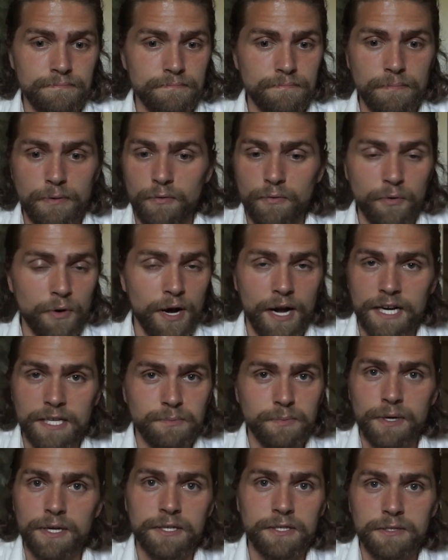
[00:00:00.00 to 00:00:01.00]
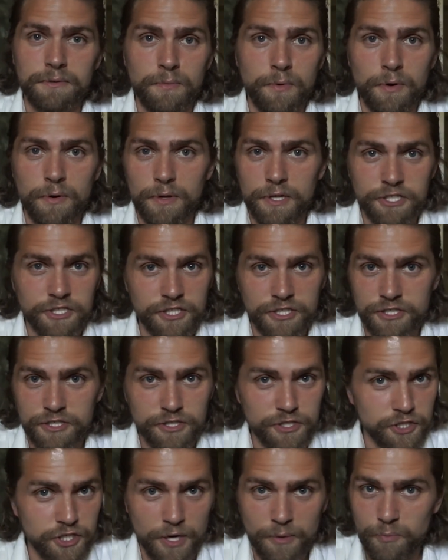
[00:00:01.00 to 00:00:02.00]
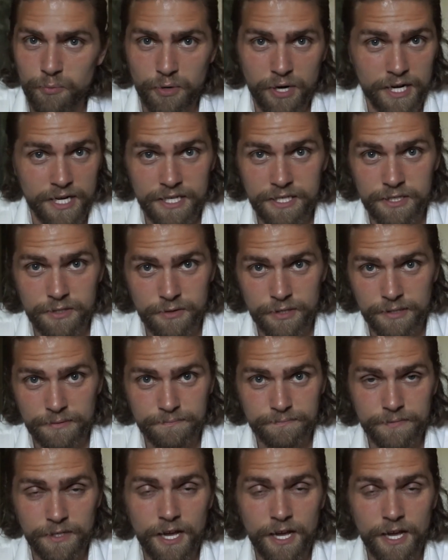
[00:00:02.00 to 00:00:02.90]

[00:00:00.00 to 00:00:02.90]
before I explain too more, let's just jump right into it.